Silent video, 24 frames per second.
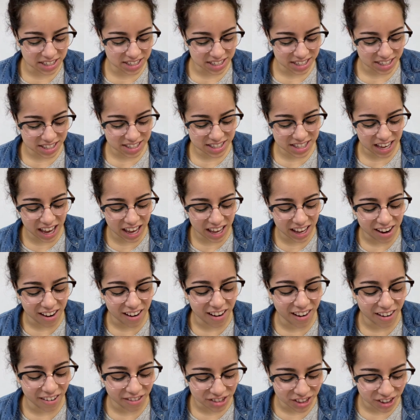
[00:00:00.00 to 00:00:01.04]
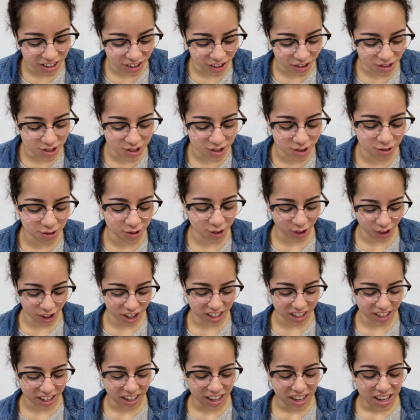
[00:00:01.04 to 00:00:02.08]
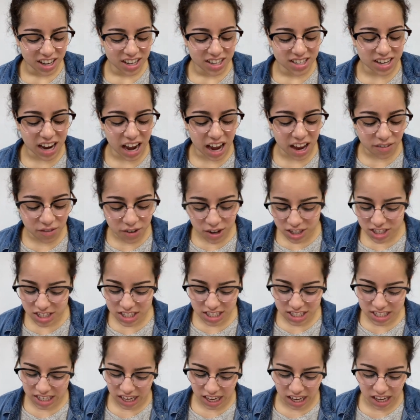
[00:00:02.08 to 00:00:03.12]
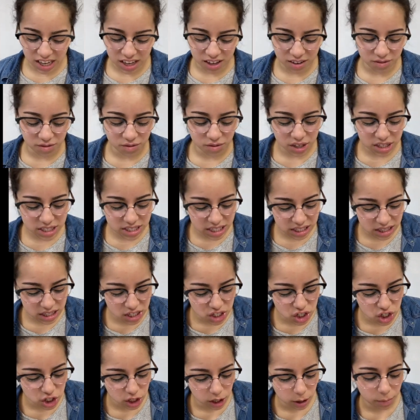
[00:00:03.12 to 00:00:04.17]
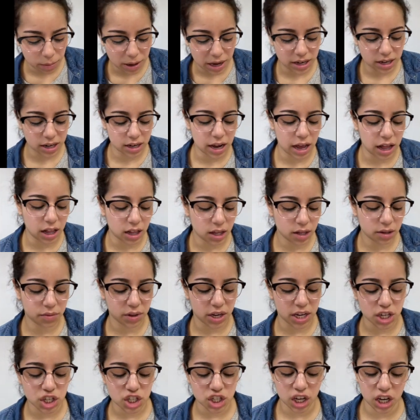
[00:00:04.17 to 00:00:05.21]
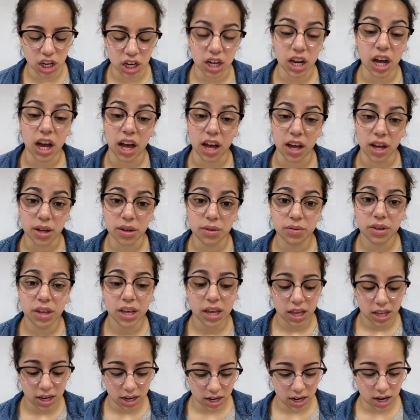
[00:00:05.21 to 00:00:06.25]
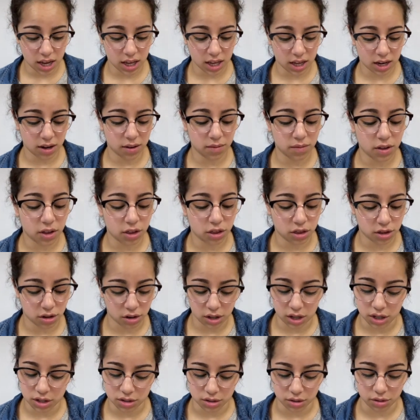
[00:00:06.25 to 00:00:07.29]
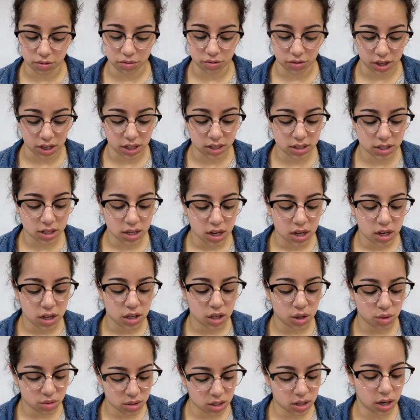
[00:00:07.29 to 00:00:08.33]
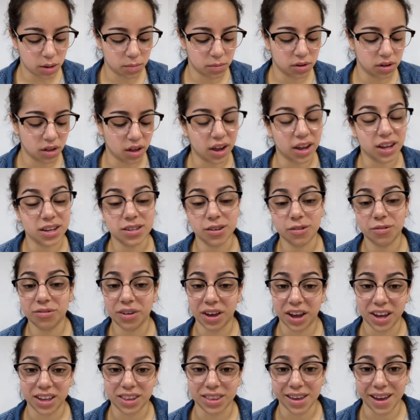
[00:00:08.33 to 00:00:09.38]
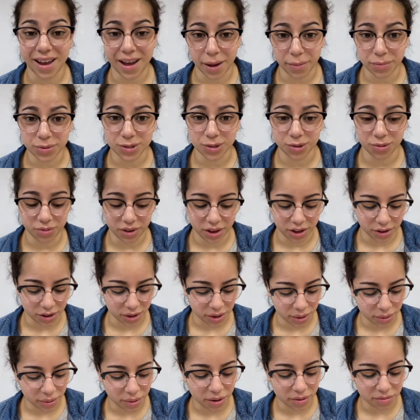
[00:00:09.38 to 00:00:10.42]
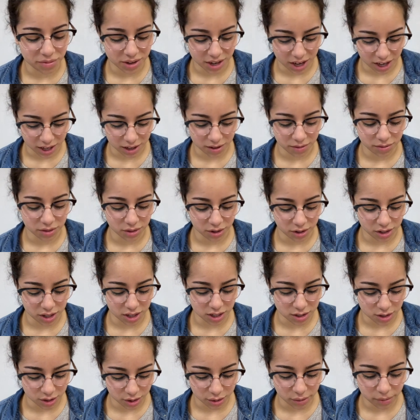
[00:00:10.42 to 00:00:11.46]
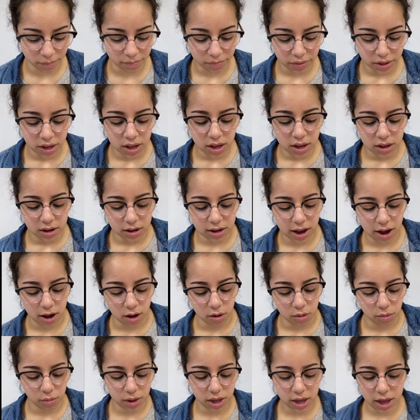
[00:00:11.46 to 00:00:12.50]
sank off the coast of Florida. Divers today can visit the ship at an elevation of -32 feet. Use a number line to find the absolute value of -32. Now, we